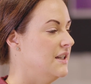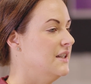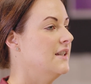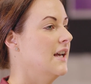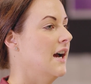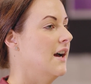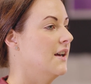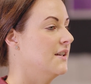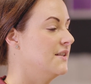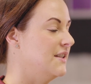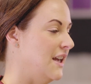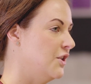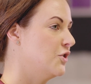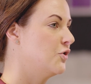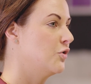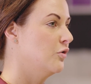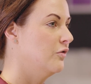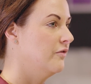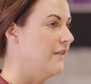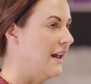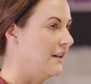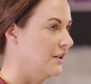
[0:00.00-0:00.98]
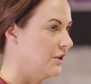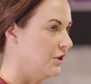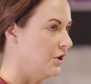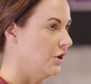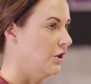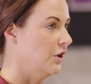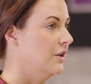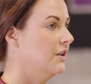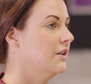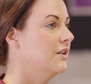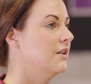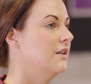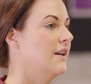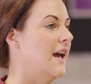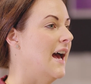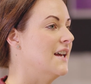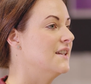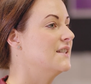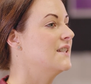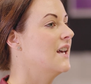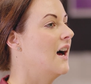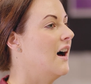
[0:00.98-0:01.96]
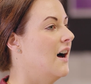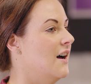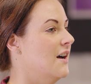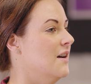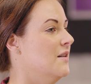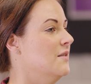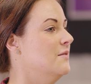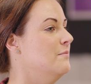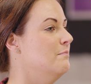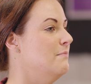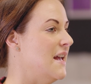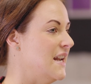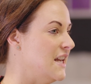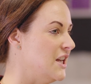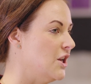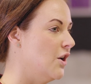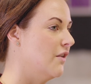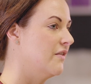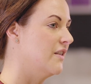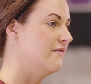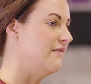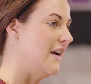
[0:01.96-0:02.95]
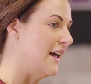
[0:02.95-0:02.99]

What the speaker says: is our central value, as are many of the